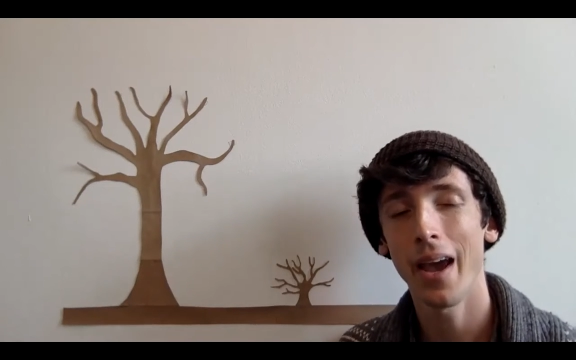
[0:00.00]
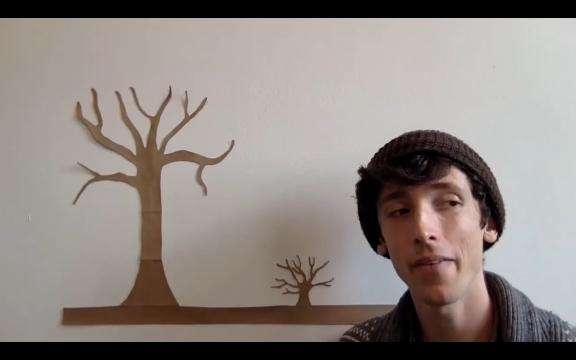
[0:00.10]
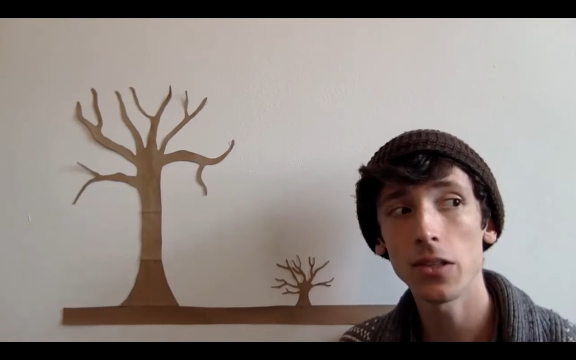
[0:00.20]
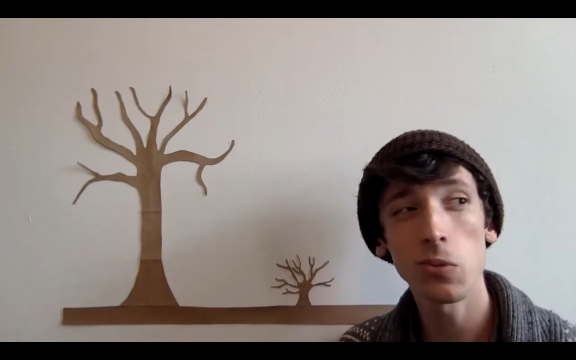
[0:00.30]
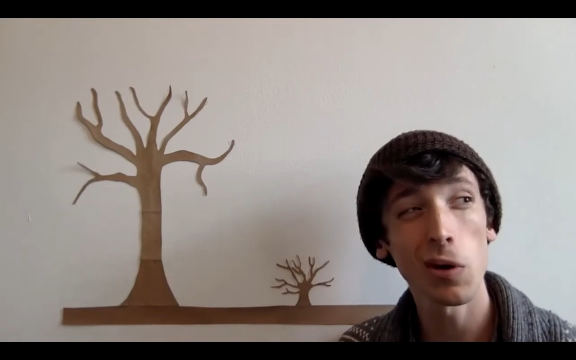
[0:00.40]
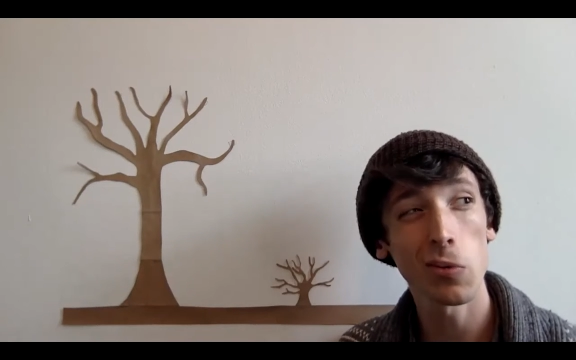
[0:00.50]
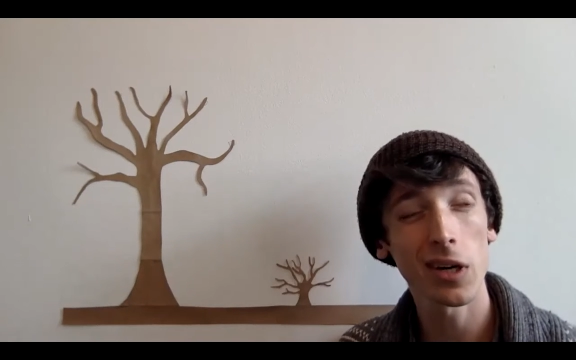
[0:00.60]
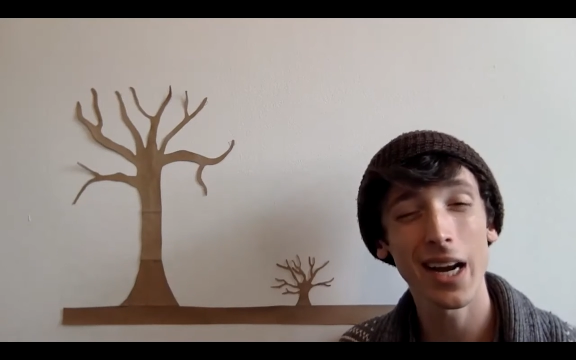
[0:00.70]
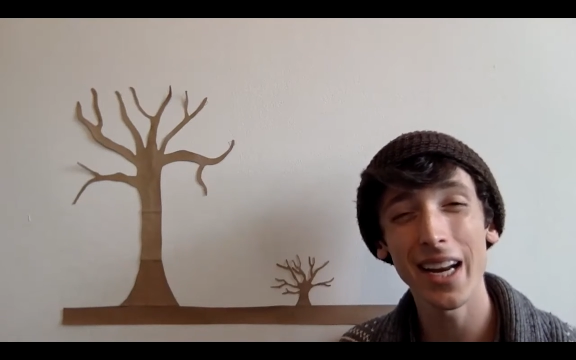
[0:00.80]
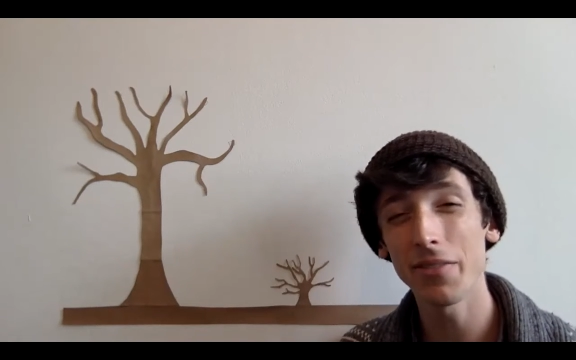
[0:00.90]
And that's what we're
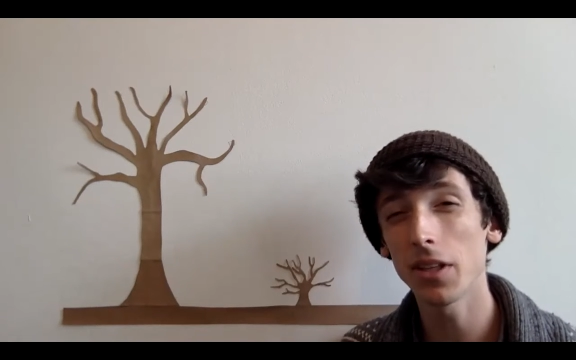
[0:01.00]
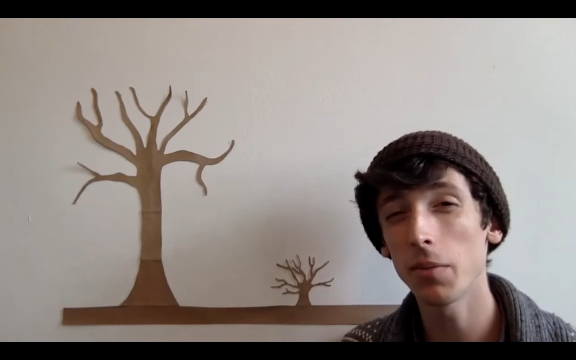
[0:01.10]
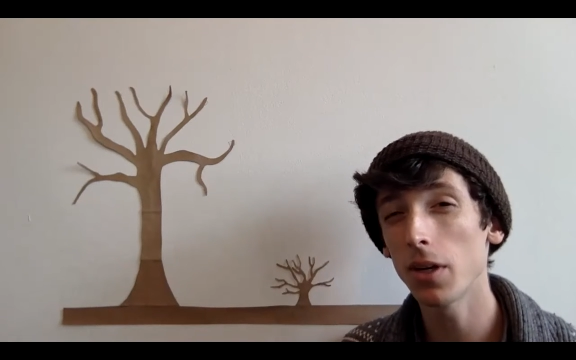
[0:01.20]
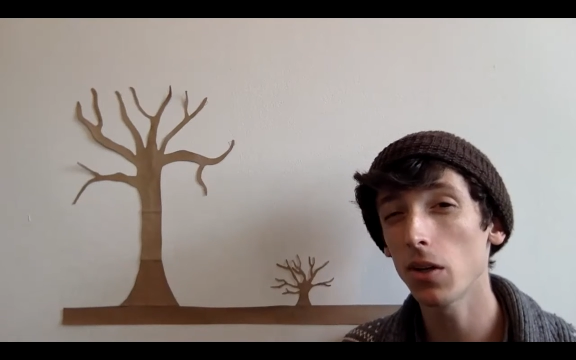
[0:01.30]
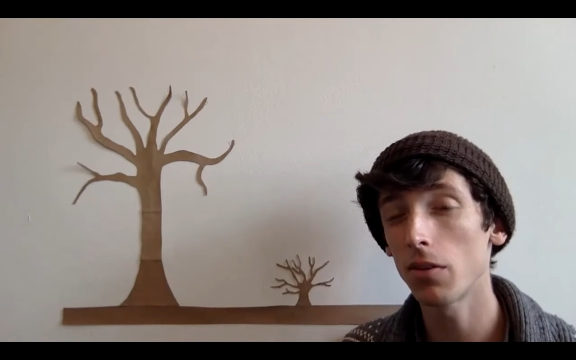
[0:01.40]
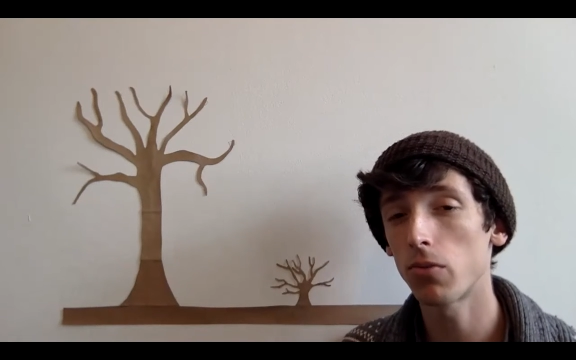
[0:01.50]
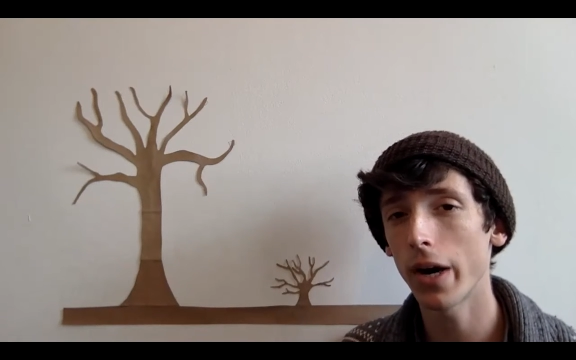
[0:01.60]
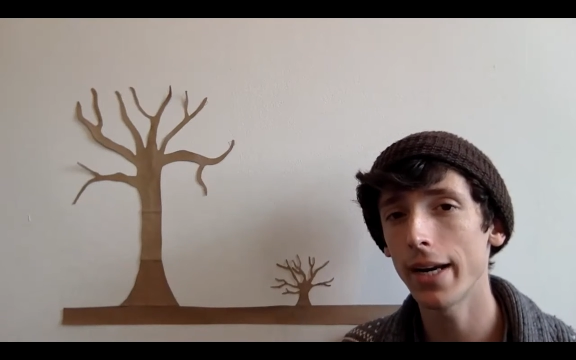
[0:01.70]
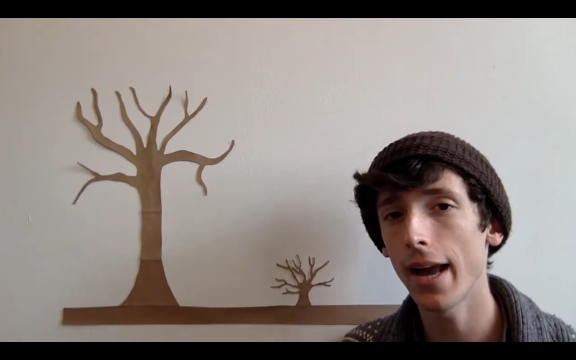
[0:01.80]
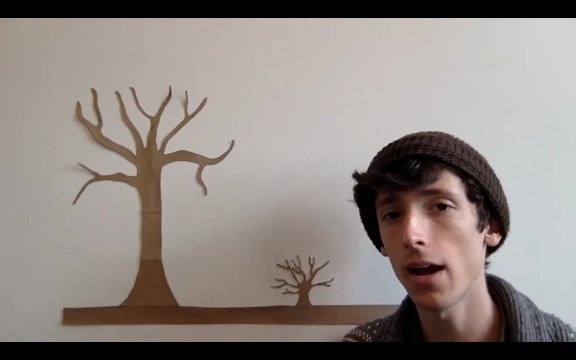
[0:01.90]
kind of in the middle of
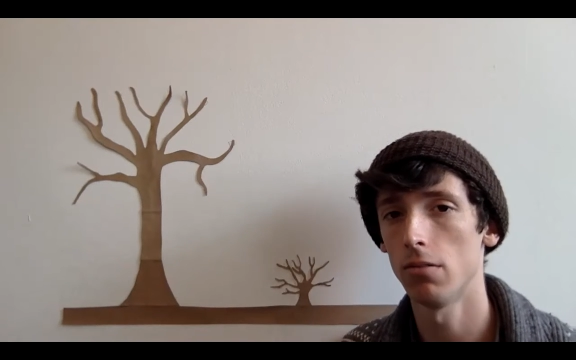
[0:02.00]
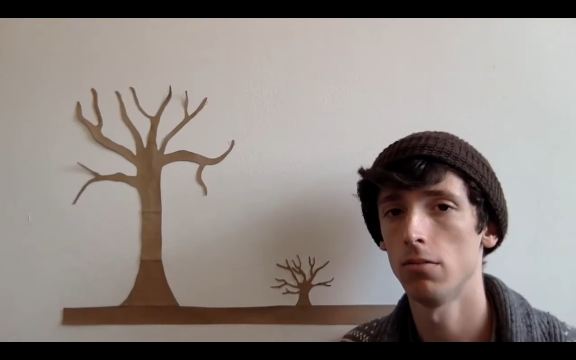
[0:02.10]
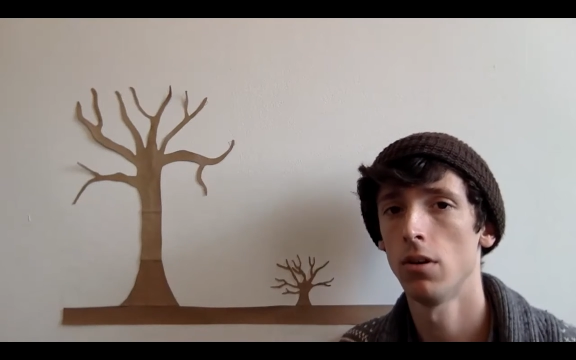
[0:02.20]
right now.